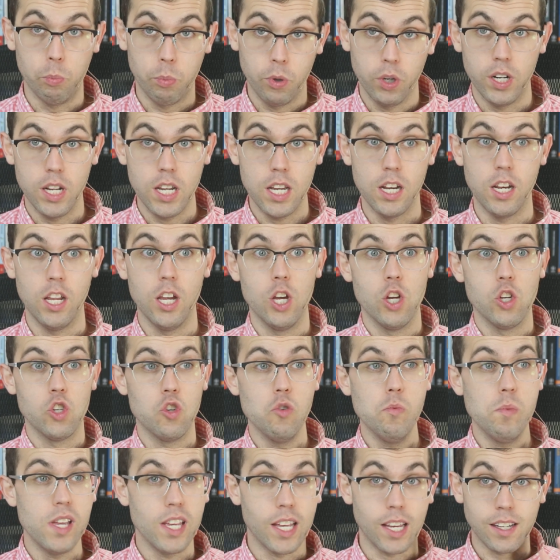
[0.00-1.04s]
put in
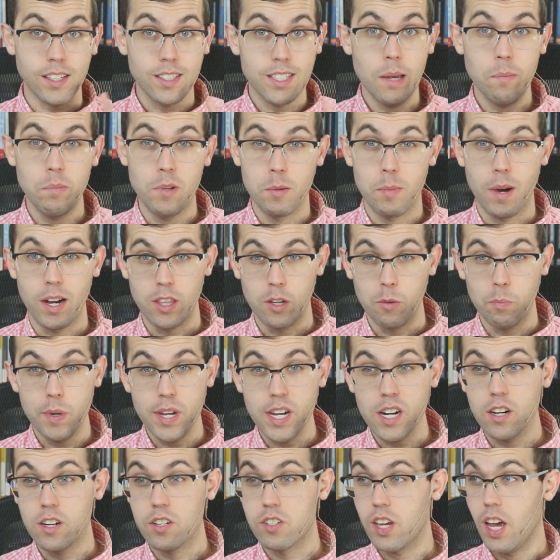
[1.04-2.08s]
to being accepted by their
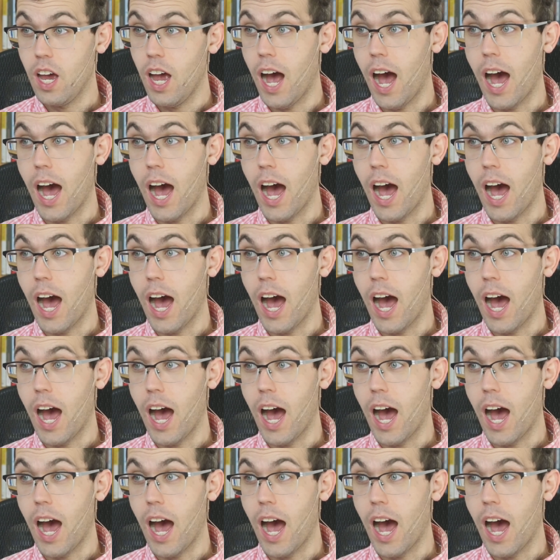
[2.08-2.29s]
peers,